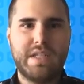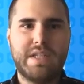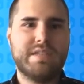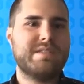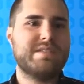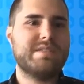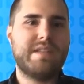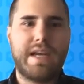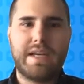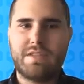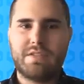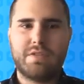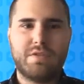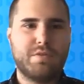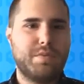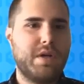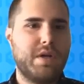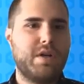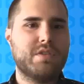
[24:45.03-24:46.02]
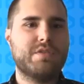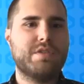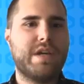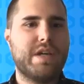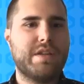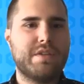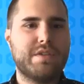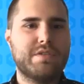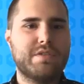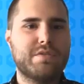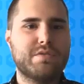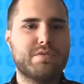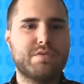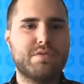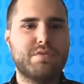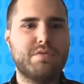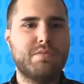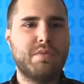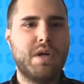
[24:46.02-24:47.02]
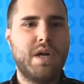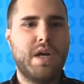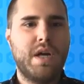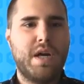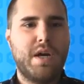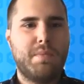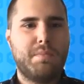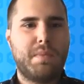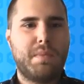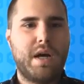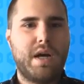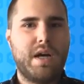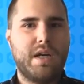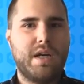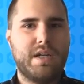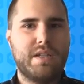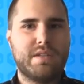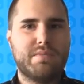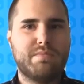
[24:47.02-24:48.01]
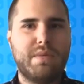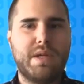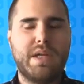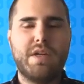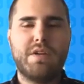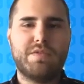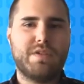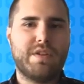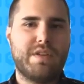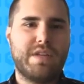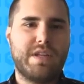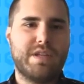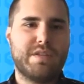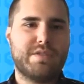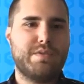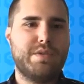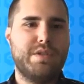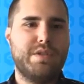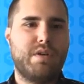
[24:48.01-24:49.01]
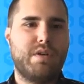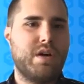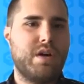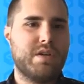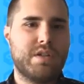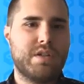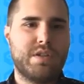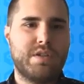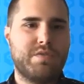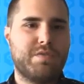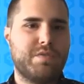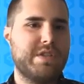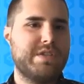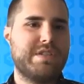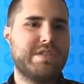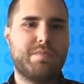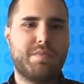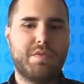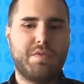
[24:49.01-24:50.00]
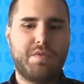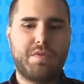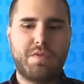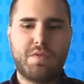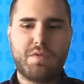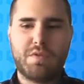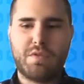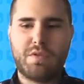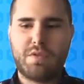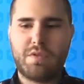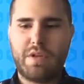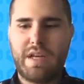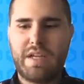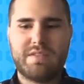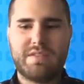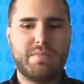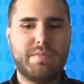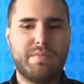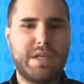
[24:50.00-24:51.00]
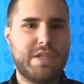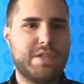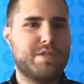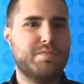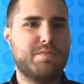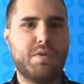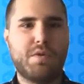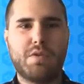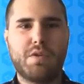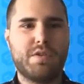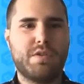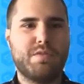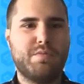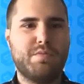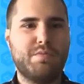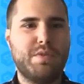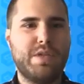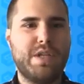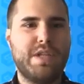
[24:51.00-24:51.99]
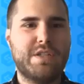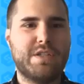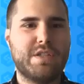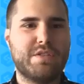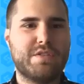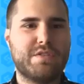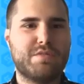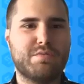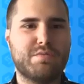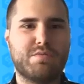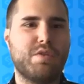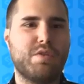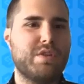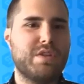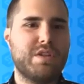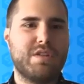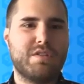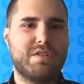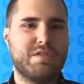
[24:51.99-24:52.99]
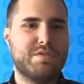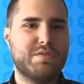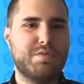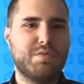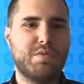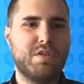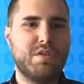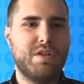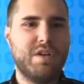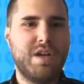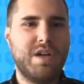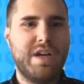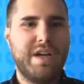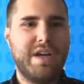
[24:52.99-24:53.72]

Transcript: It is nicer to be all together in a room, but many of the things where you aren't, for example, for estimation poker, we just wrote a little tool